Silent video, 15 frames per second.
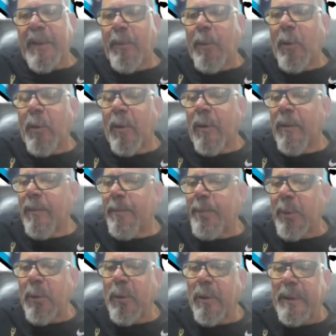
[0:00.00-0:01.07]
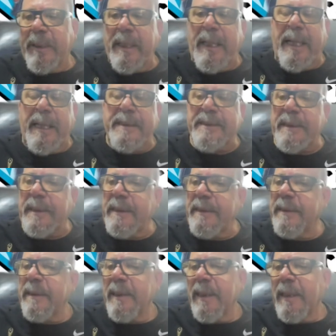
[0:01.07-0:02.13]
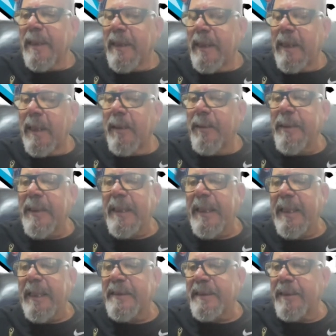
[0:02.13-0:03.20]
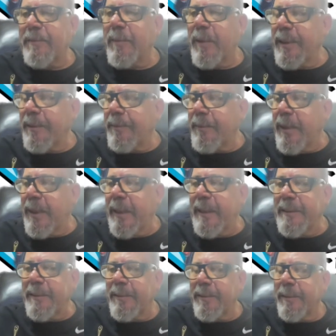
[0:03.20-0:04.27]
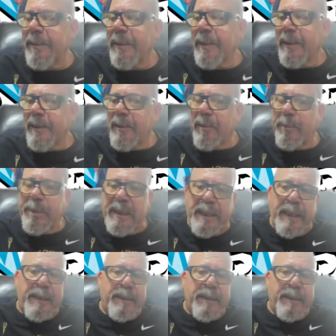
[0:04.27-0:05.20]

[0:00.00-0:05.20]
more poor connection, in the kitchen where you're running your blender